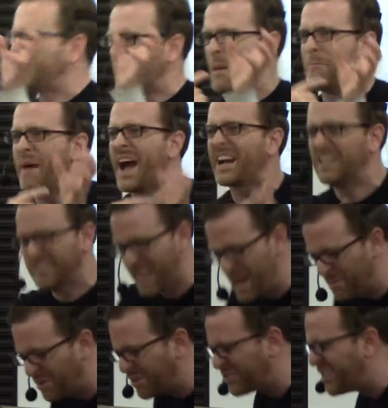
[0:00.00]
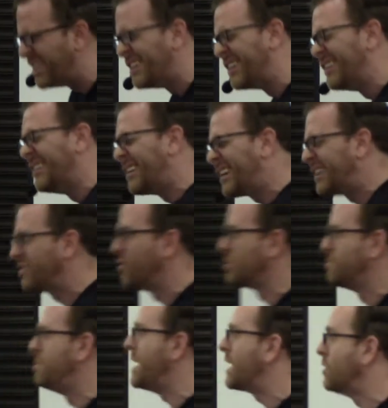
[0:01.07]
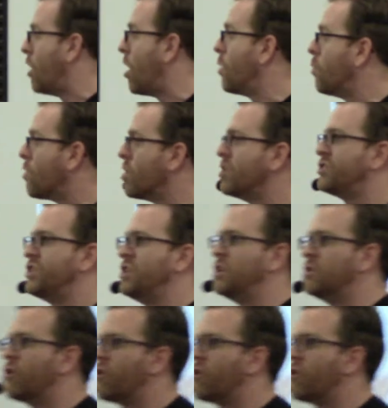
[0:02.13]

on the back of labels, and you look at those big, long words, and you